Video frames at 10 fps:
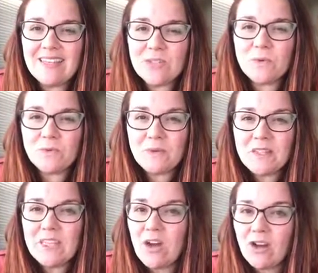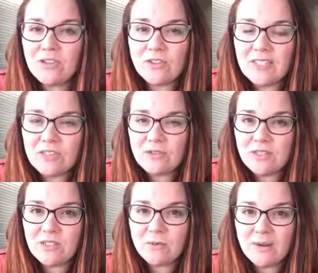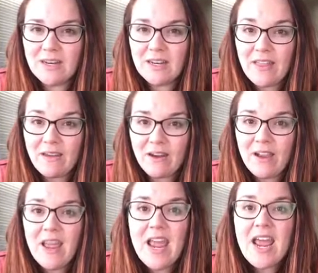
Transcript: things were really contradictory to one another.